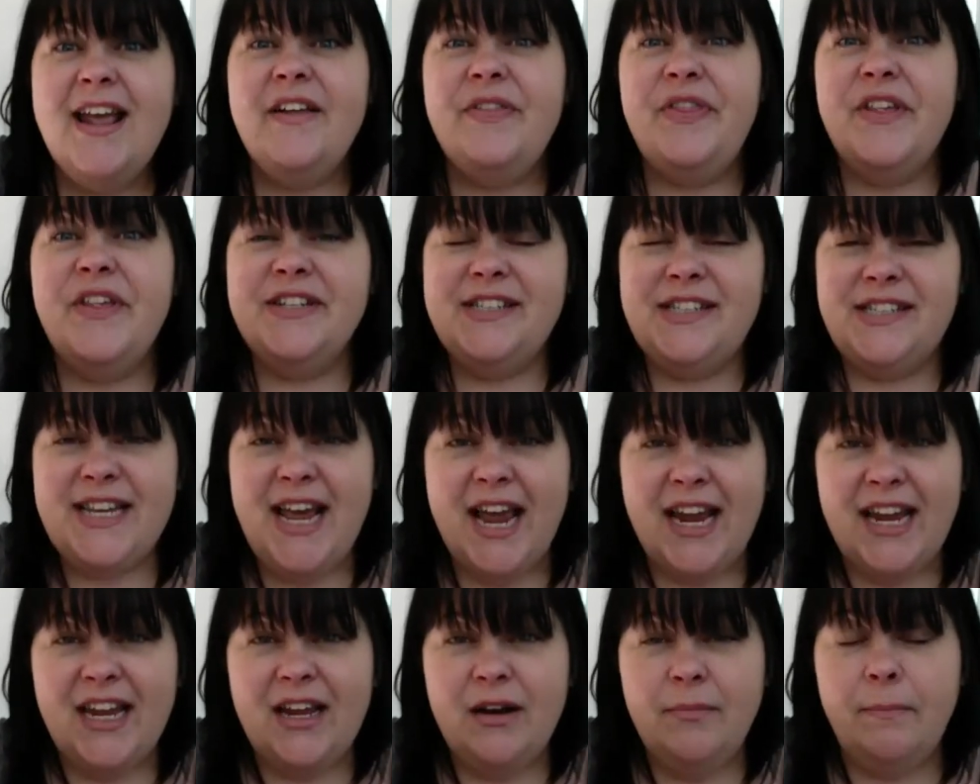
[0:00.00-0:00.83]
The
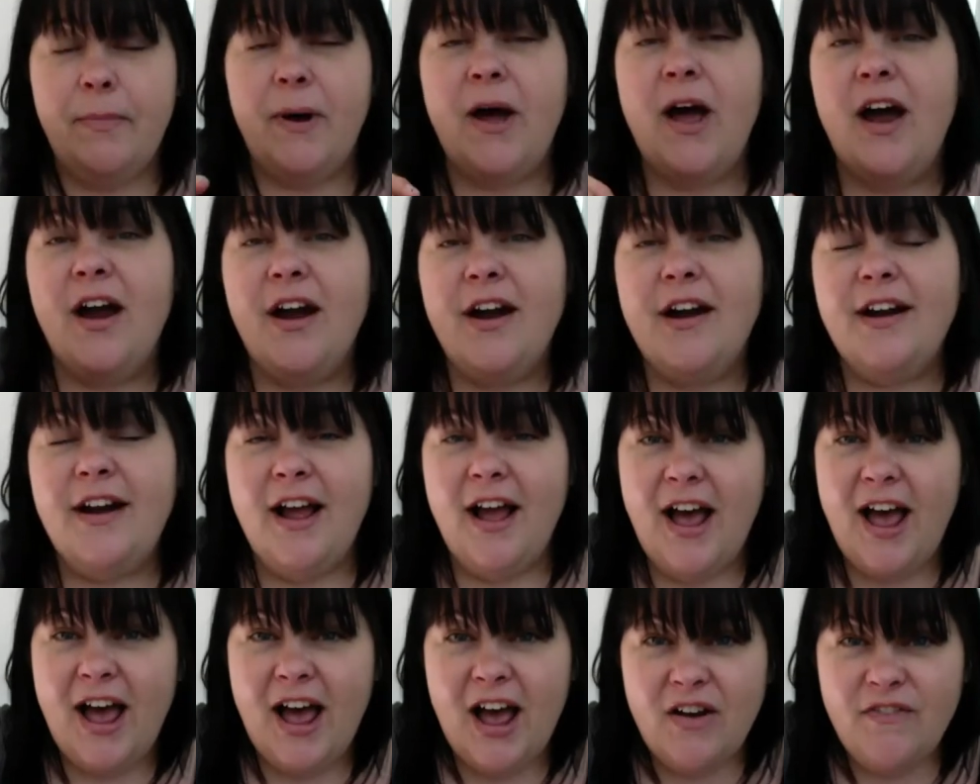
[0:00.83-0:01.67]
second part
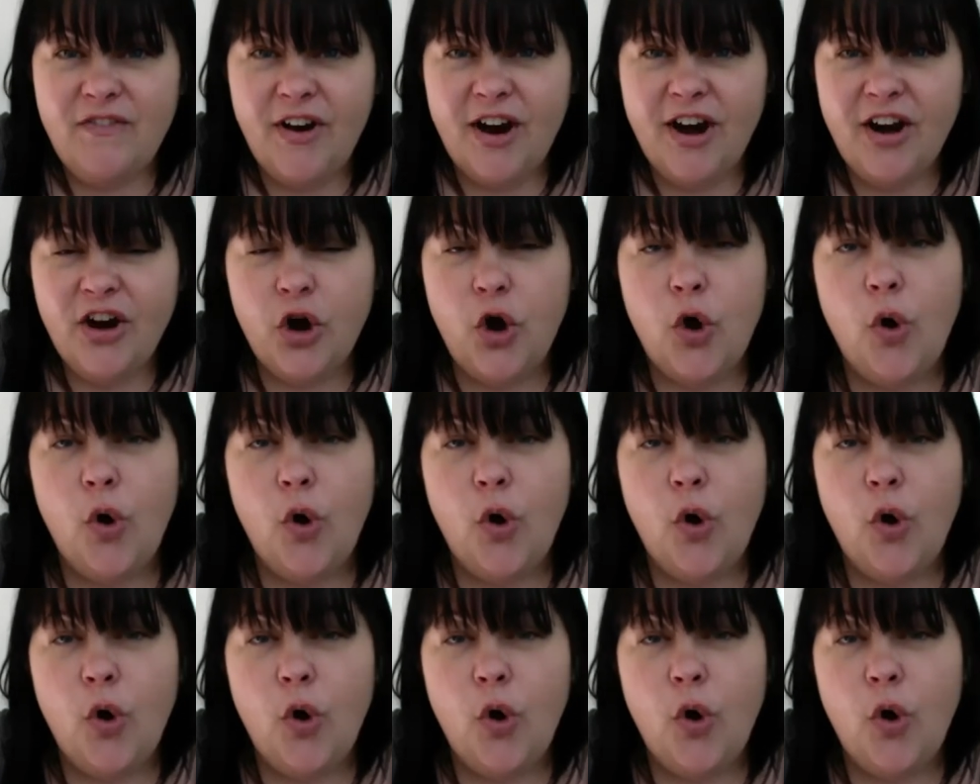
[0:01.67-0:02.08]
of our